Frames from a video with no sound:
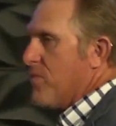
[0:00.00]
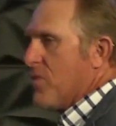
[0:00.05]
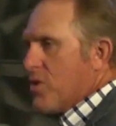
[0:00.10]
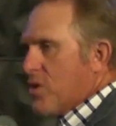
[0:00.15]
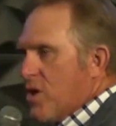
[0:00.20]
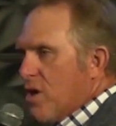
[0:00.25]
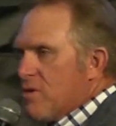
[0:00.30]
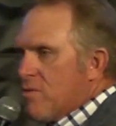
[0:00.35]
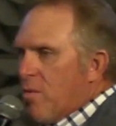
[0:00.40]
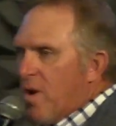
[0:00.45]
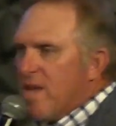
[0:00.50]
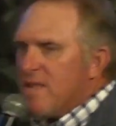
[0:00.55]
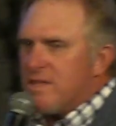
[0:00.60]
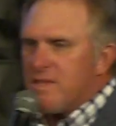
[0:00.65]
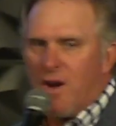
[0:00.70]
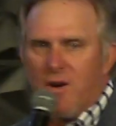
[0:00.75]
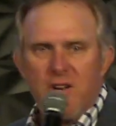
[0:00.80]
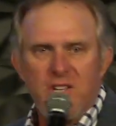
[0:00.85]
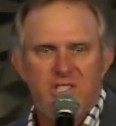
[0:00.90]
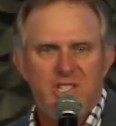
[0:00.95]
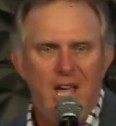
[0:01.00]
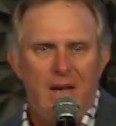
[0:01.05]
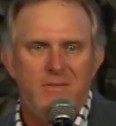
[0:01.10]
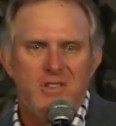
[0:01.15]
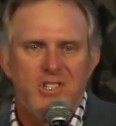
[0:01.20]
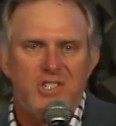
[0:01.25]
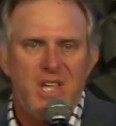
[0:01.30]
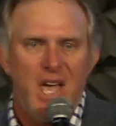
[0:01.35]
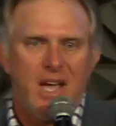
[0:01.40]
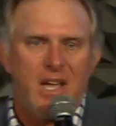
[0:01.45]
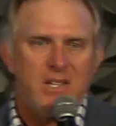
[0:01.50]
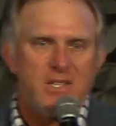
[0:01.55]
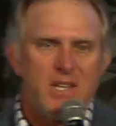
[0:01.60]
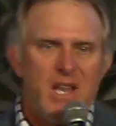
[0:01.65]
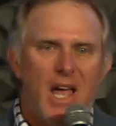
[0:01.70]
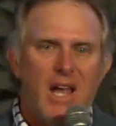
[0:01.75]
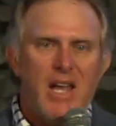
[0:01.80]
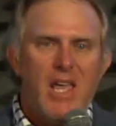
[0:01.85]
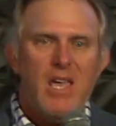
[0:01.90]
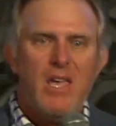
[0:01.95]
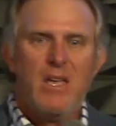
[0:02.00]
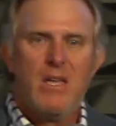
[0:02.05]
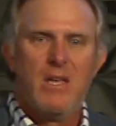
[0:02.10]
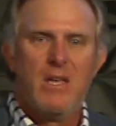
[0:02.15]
Couldn't wait 37 seconds, lady?